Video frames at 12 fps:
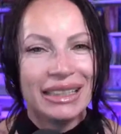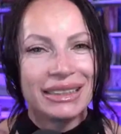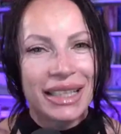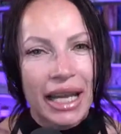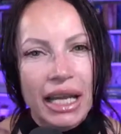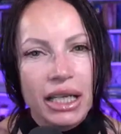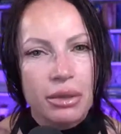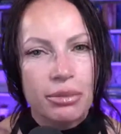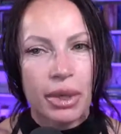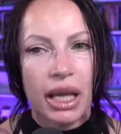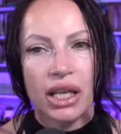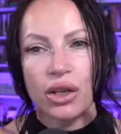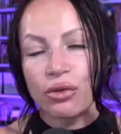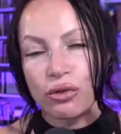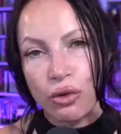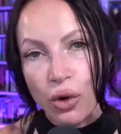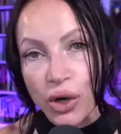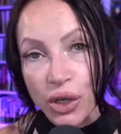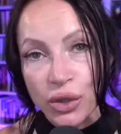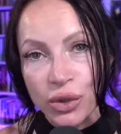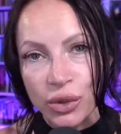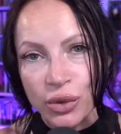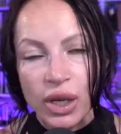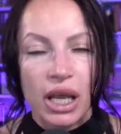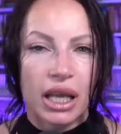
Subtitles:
tailor-made for you